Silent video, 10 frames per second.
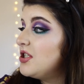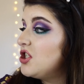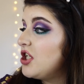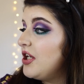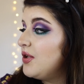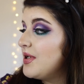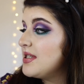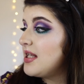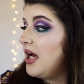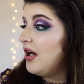to show you the
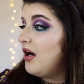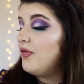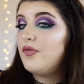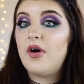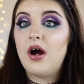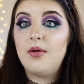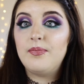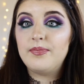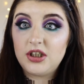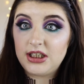ones that I got
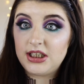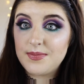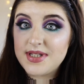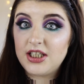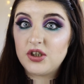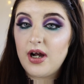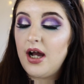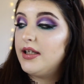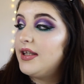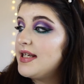from Gypsy
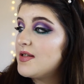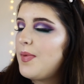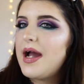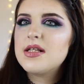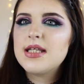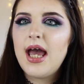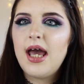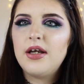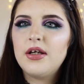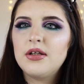Shrine. These are about
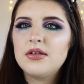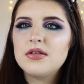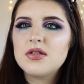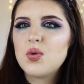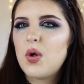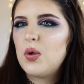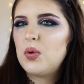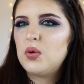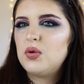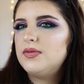10,
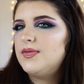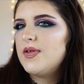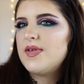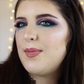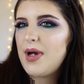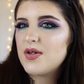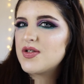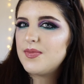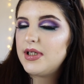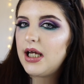12, 15 pounds,
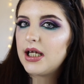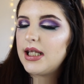something like